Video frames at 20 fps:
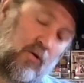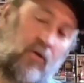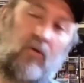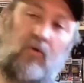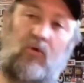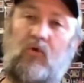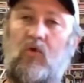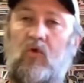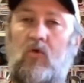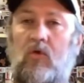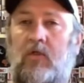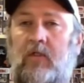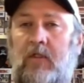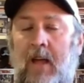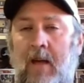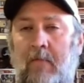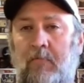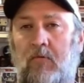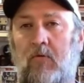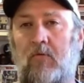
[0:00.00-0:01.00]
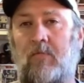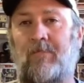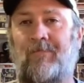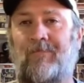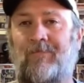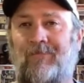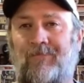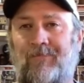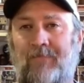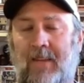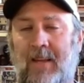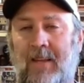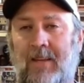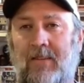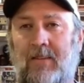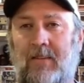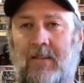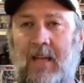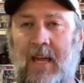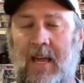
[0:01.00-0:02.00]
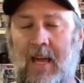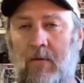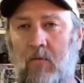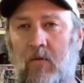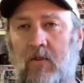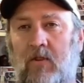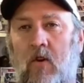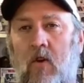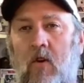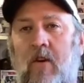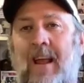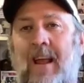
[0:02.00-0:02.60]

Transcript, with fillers: stool sample is the return